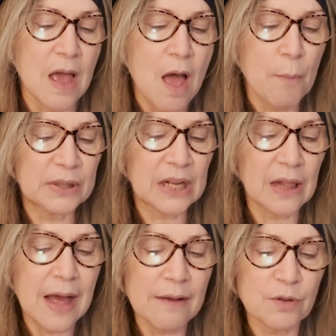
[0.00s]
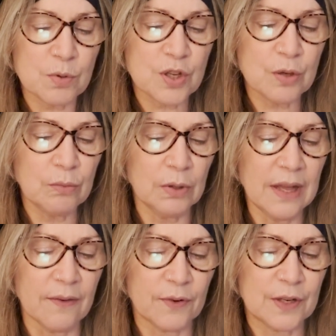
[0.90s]
but the clouds will soon
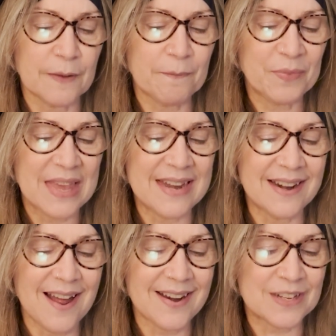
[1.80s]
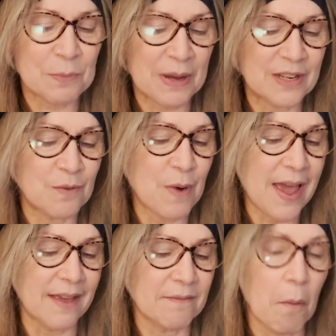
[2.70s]
lift in an unexpected
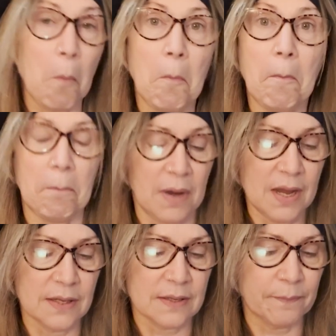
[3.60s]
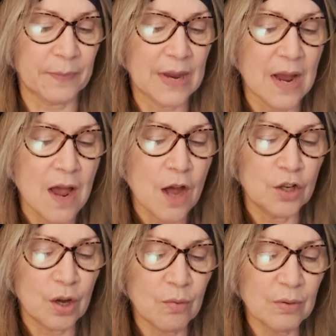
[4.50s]
way. Nice.
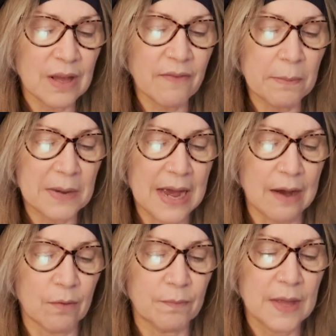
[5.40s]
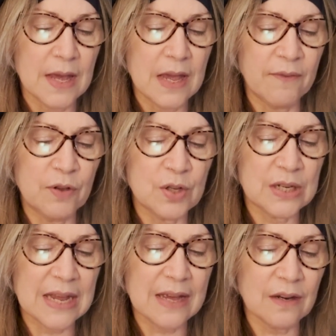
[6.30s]
Don't give up now. If you
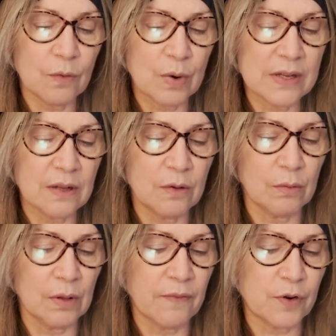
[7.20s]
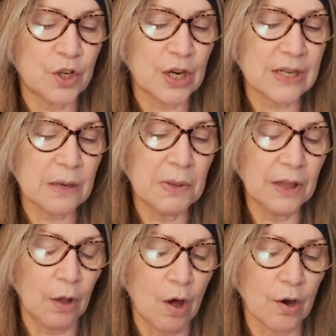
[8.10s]
stand resolutely for just a
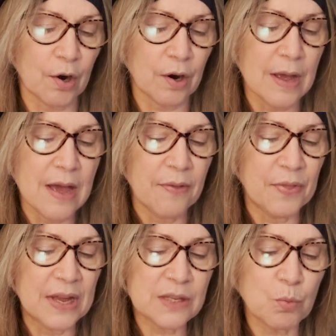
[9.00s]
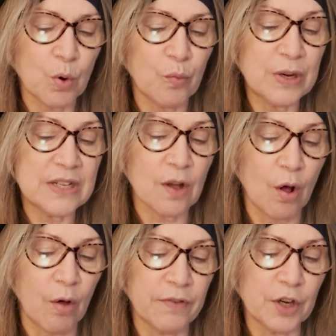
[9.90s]
bit longer, things will
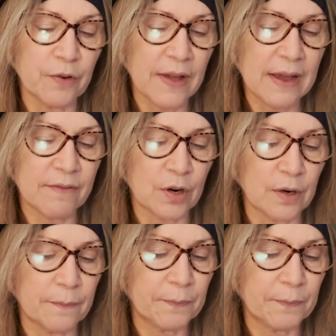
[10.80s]
resolve in your favor.